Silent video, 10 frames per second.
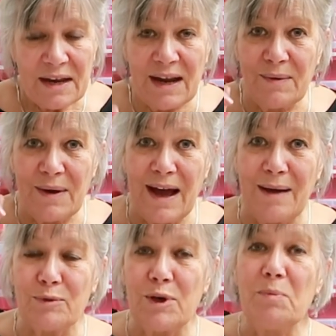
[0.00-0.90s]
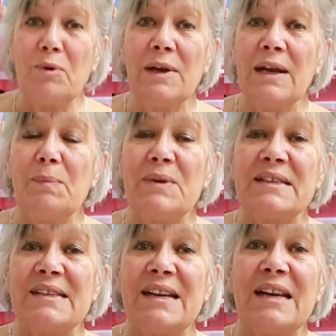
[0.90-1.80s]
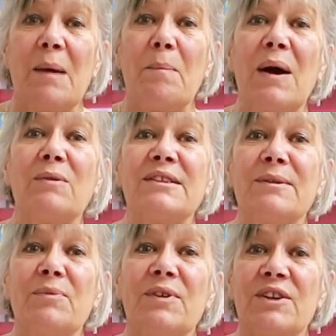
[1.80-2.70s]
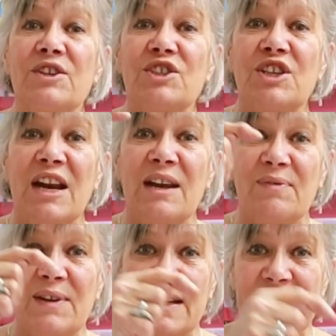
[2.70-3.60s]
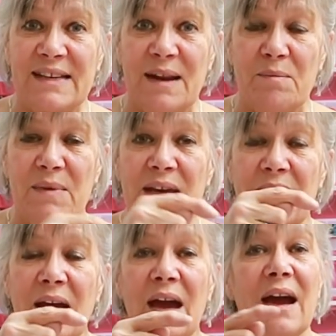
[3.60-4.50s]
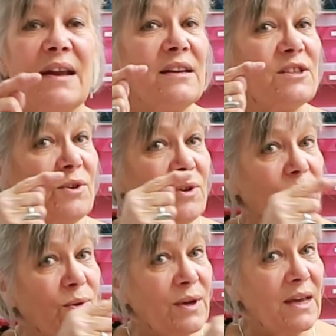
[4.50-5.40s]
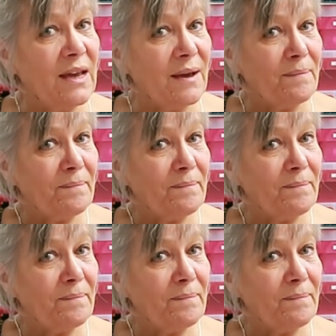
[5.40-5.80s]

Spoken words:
Now, I'm going to put a little piece in about something that Jenny Flake sent me, and it's going to go here.